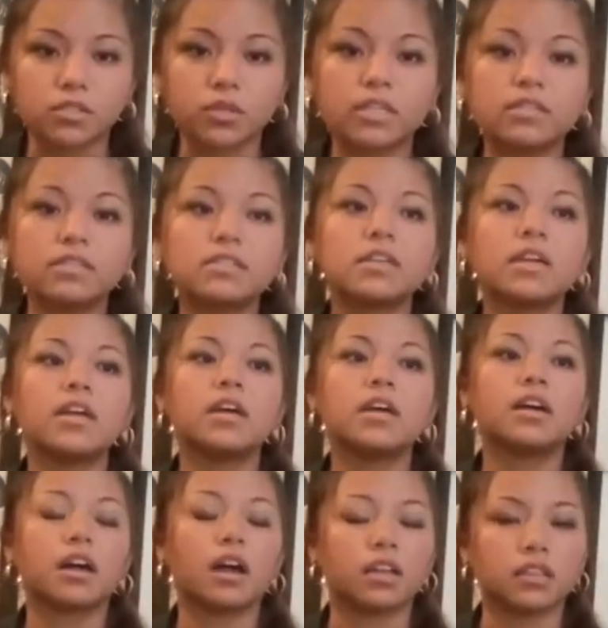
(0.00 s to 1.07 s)
students,
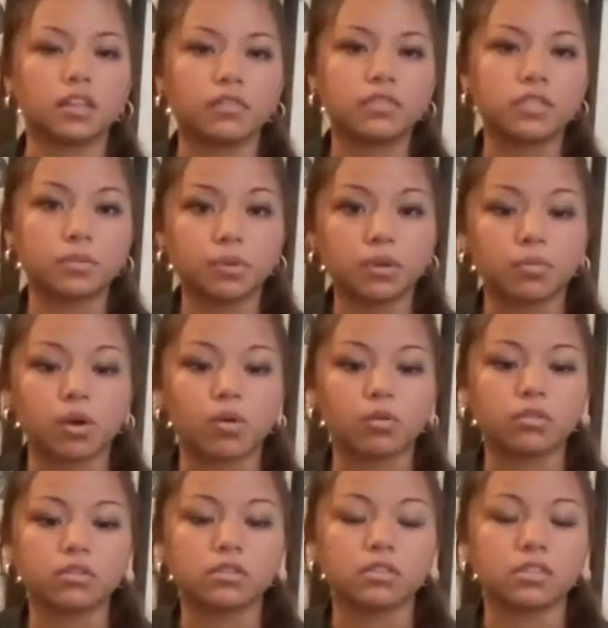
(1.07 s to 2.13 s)
I love to promote